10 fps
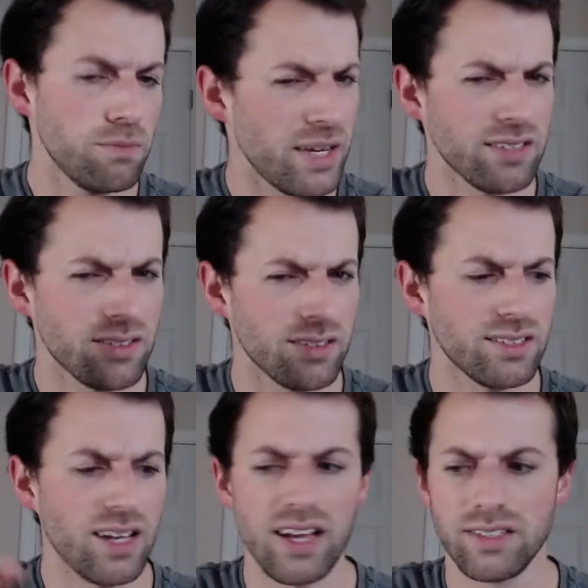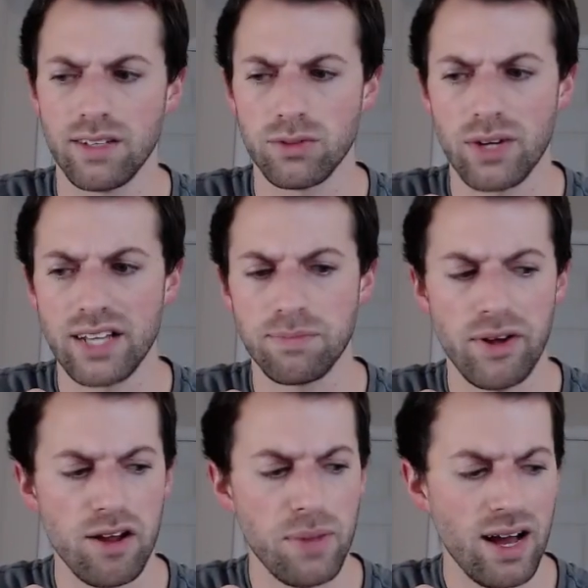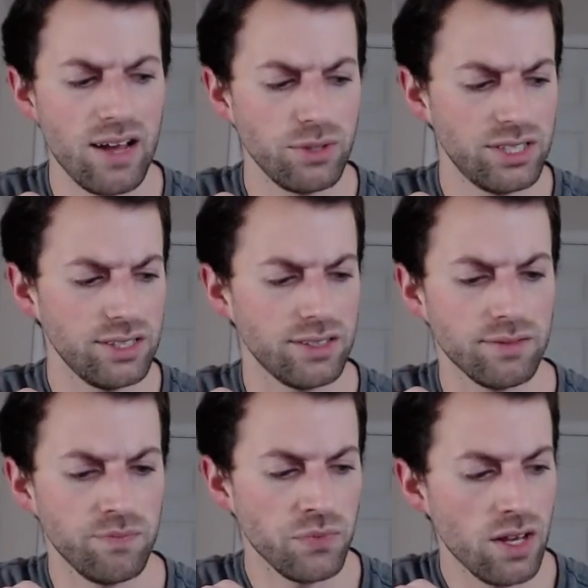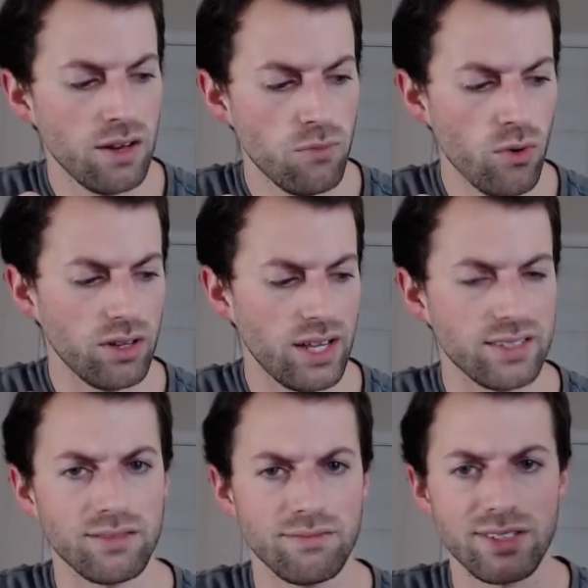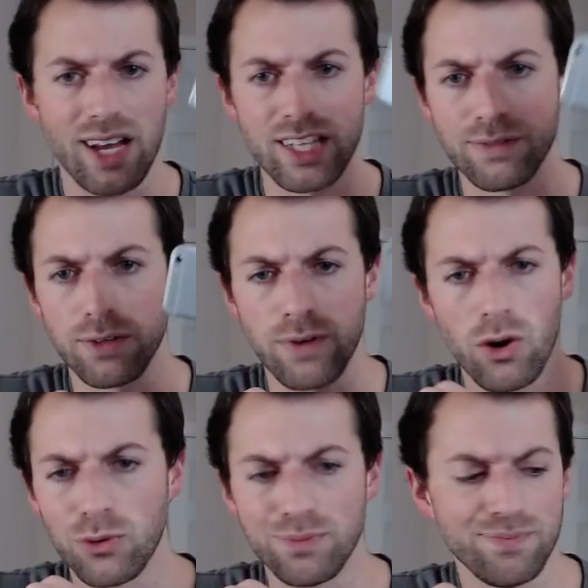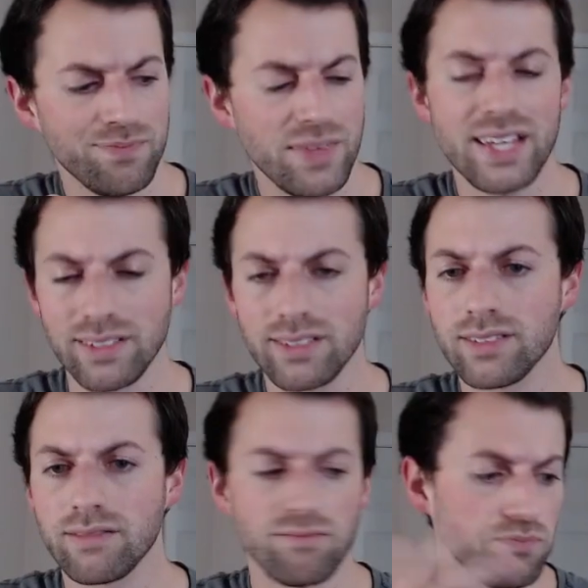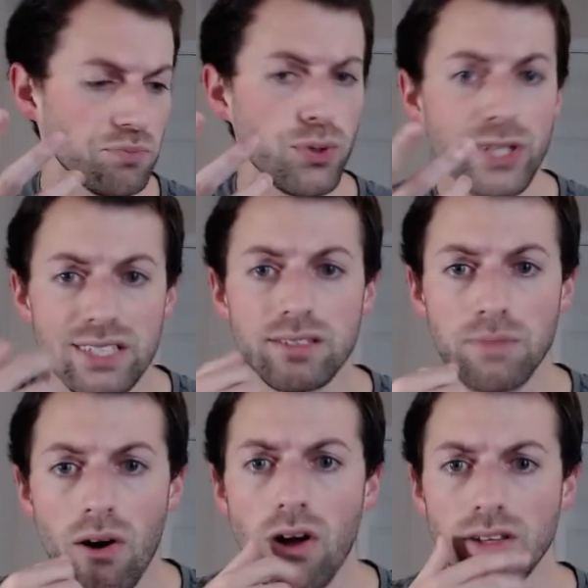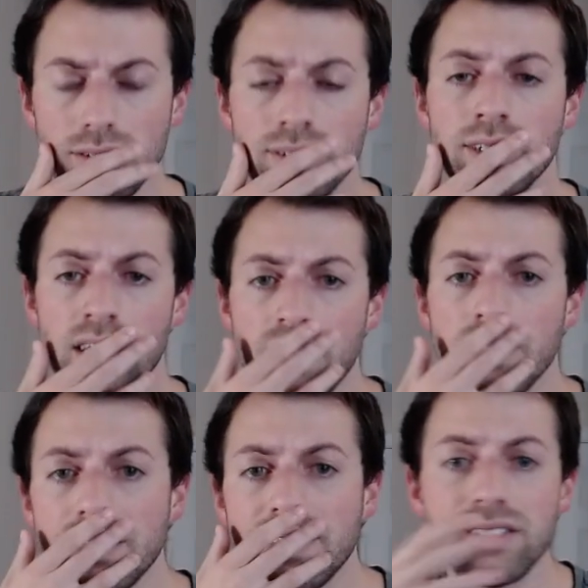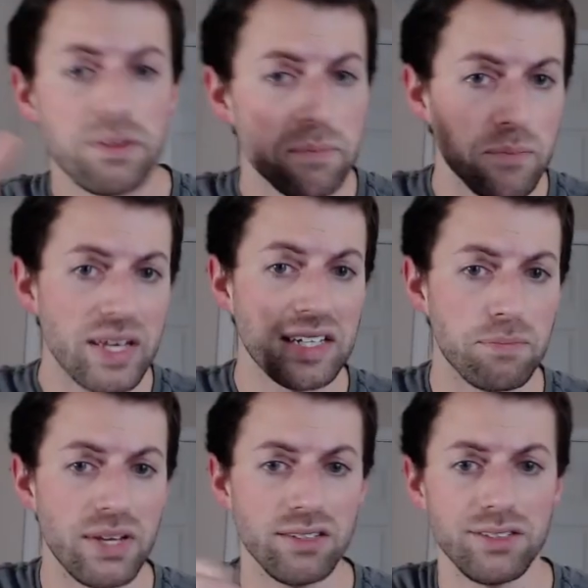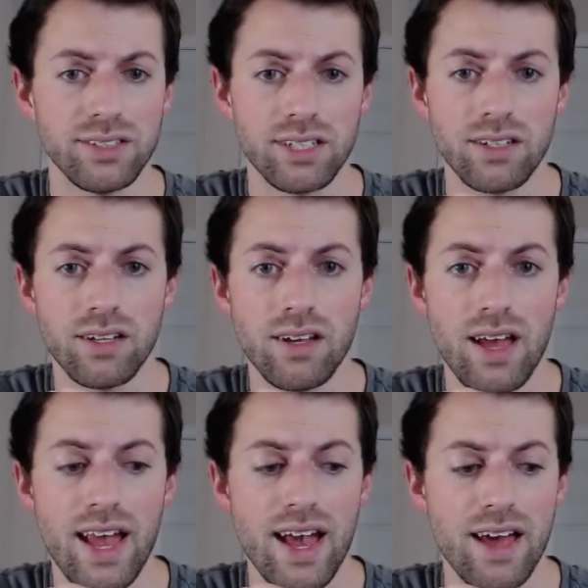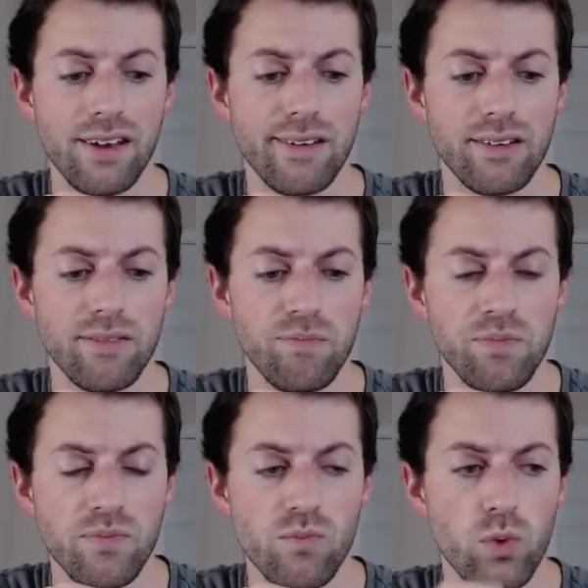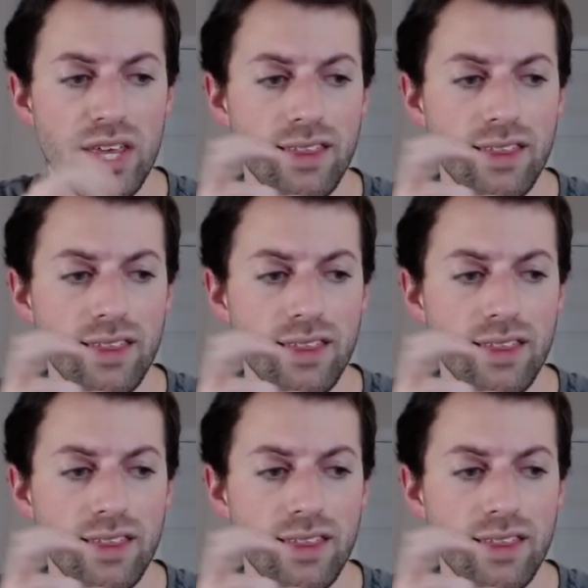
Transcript: based on the size of a Raspberry Pi, which is more or less the size of a phone, it's pretty small. This isn't a big build. And we